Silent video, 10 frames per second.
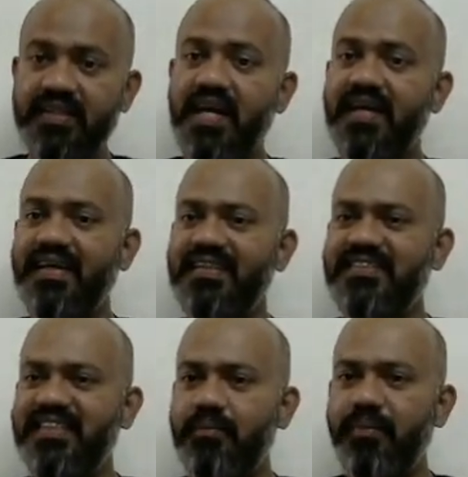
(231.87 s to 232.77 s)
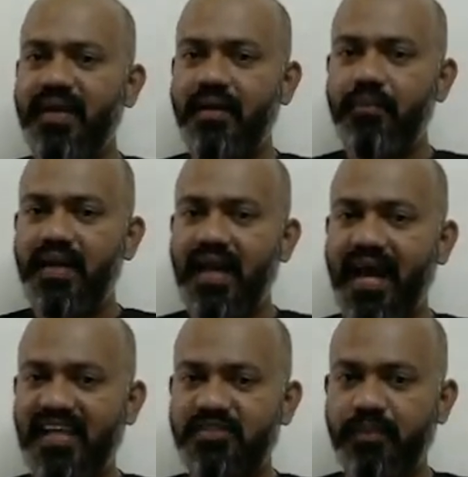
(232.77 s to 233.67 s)
They are inseparable
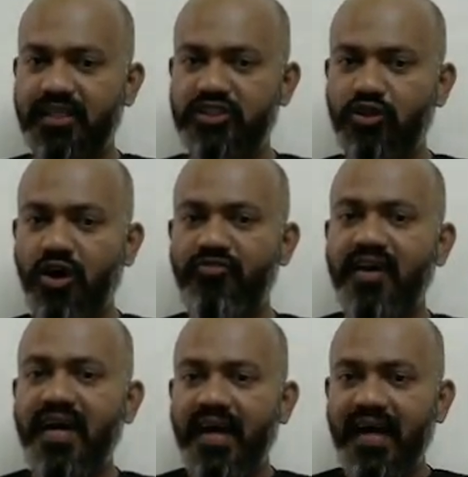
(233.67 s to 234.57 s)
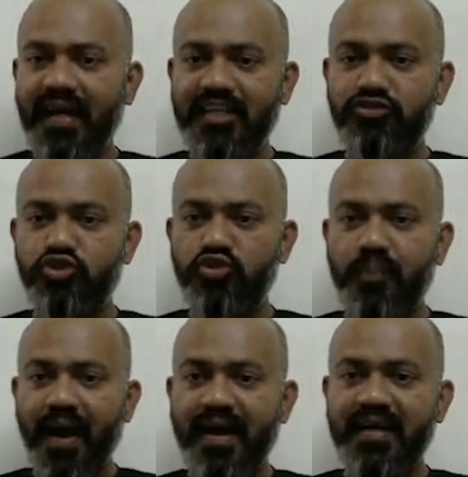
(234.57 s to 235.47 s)
aspects of
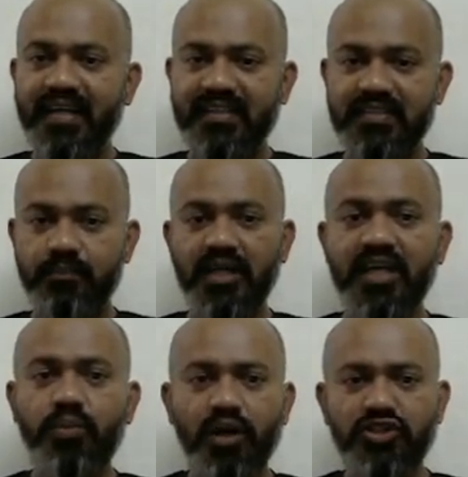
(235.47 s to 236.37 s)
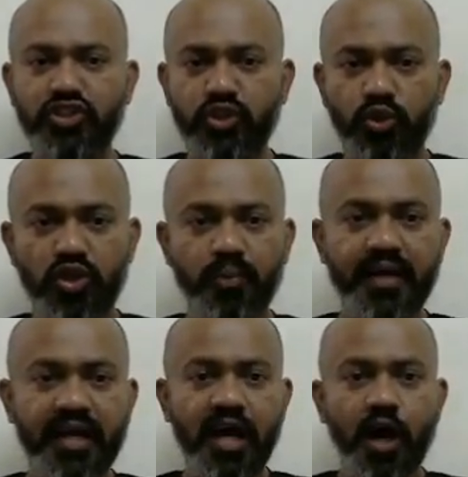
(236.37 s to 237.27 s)
electromagnetism. That was showed
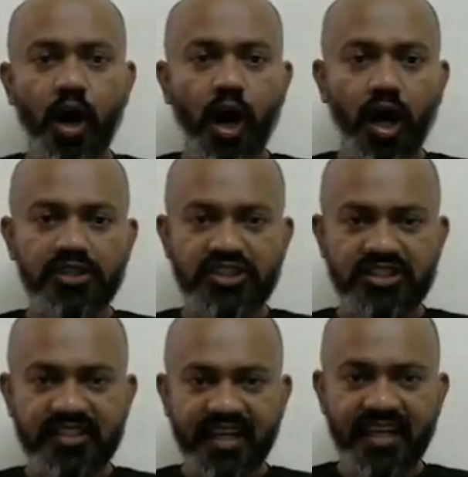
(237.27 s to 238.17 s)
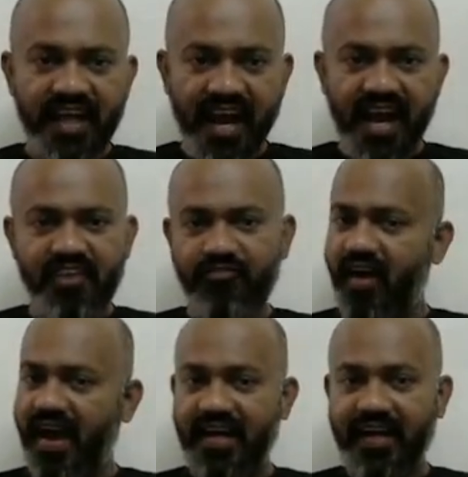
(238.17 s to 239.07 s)
by Oersted and
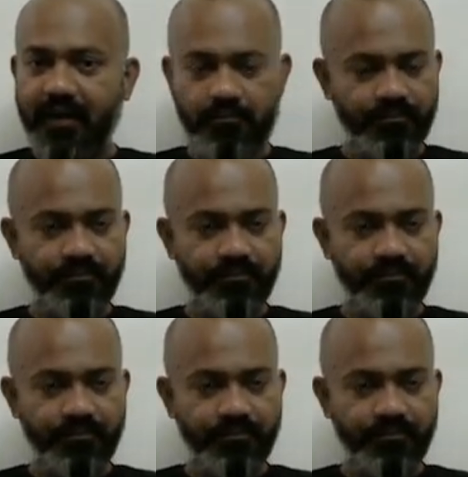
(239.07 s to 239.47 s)
Faraday.